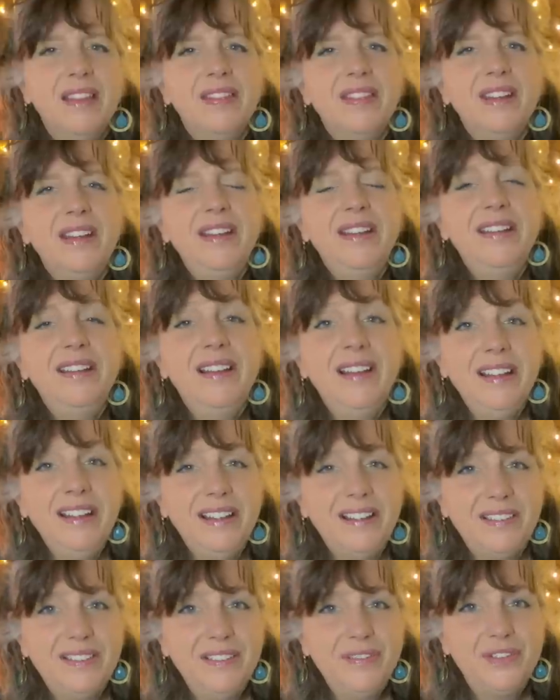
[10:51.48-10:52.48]
The
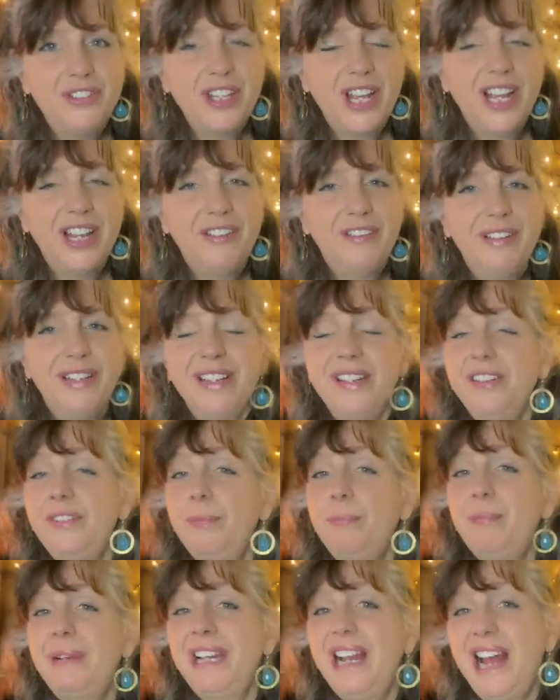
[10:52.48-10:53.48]
9th of January
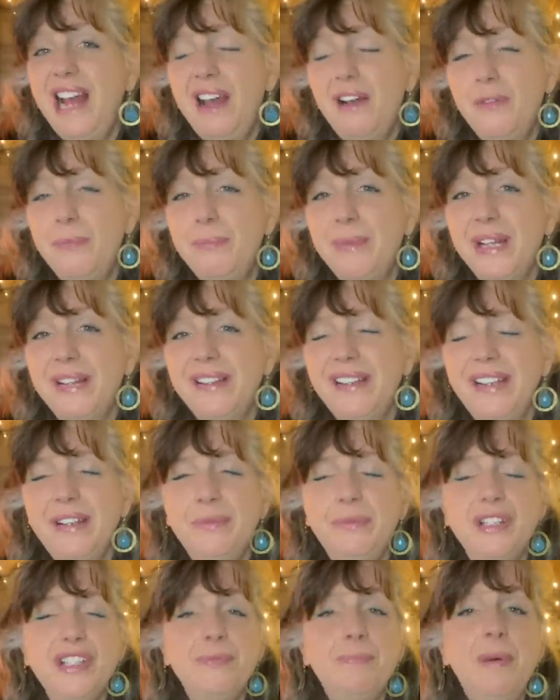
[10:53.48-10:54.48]
is Plough Monday,
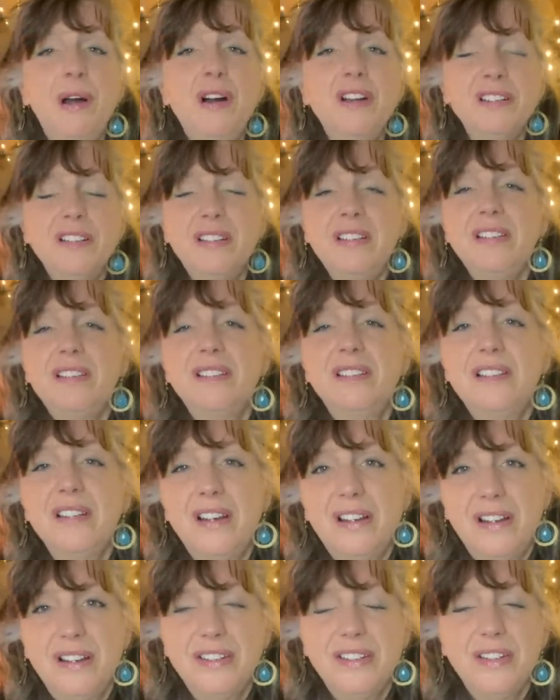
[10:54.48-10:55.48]
which marked the
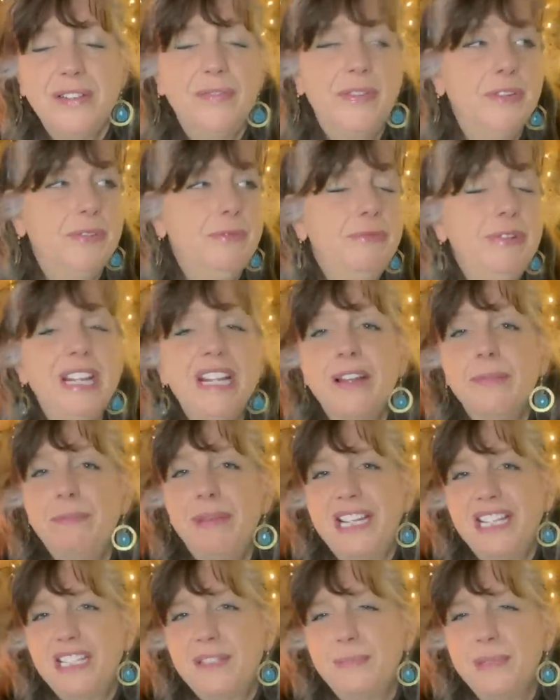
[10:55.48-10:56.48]
start of the
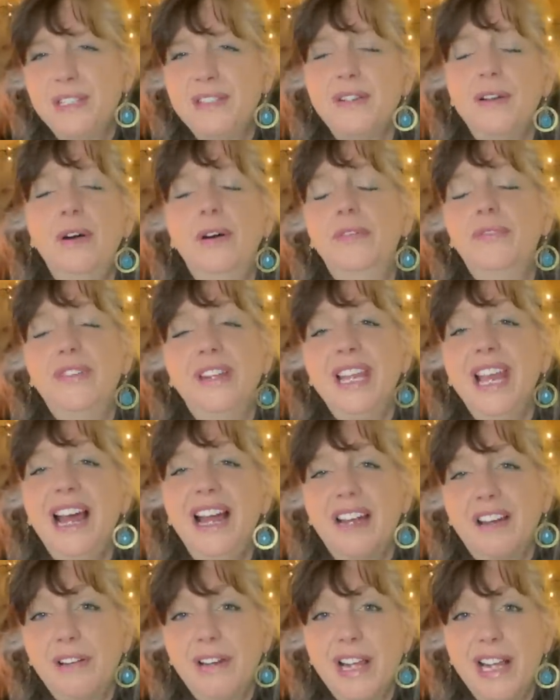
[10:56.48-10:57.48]
recommencement of the
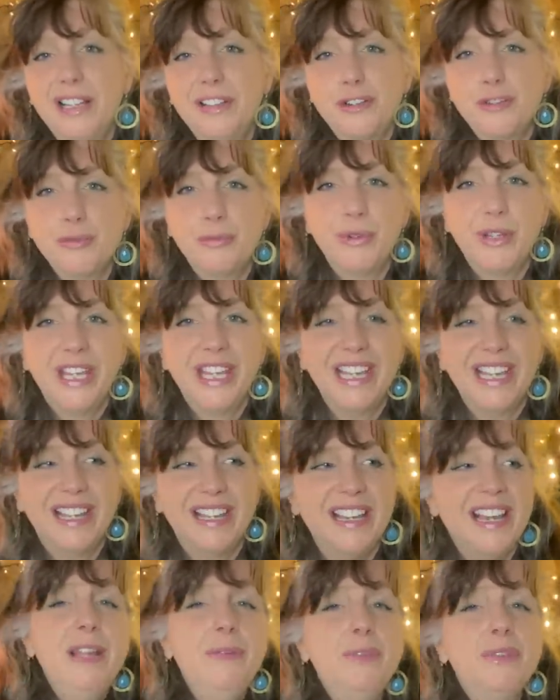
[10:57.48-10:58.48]
agricultural
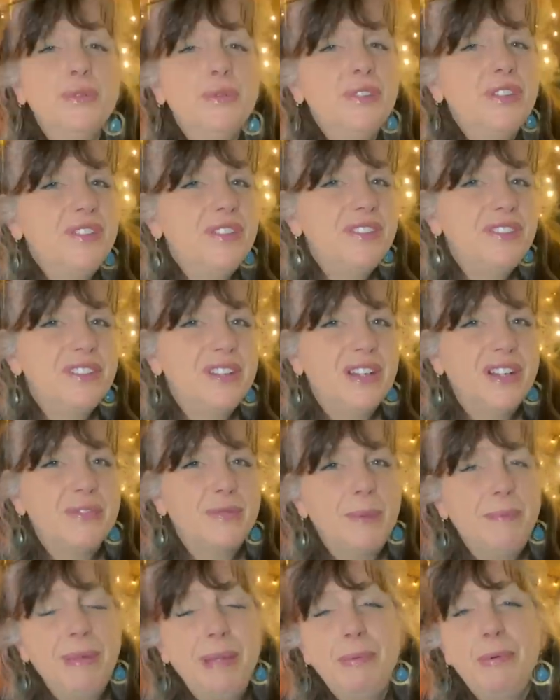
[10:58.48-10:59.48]
year. It was also the start
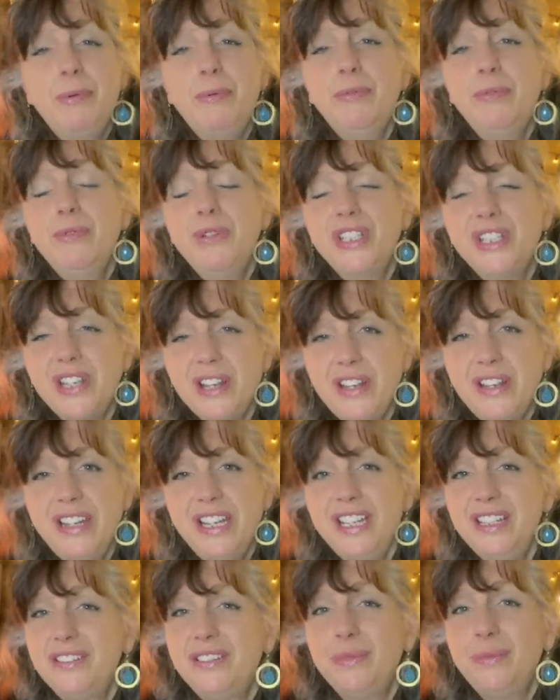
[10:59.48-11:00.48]
when people were
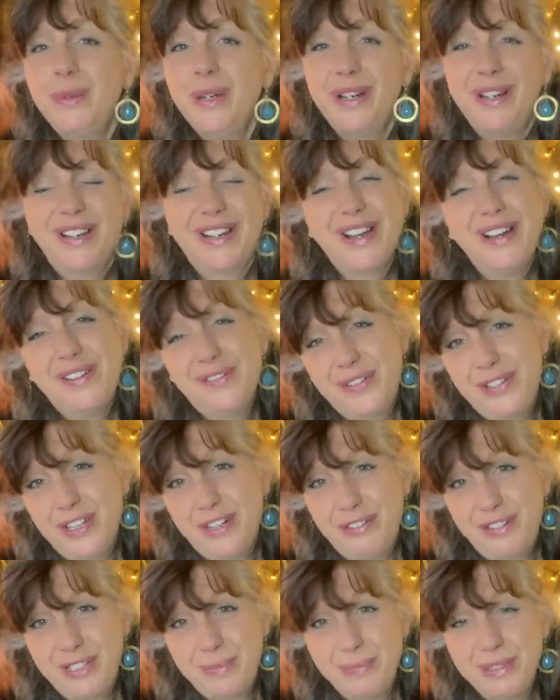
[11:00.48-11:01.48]
returning to work after the
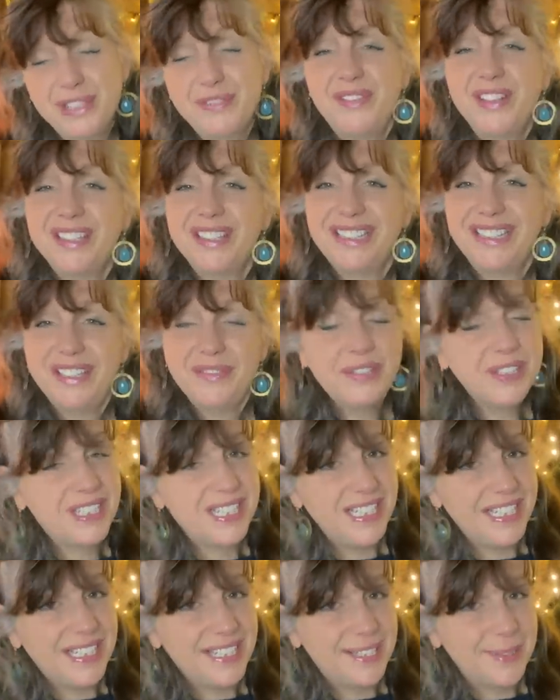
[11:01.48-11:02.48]
Christmas
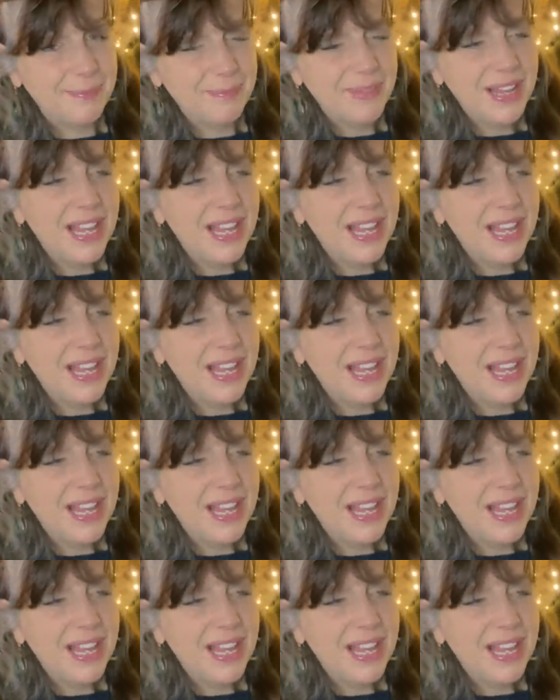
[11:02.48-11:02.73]
festivities.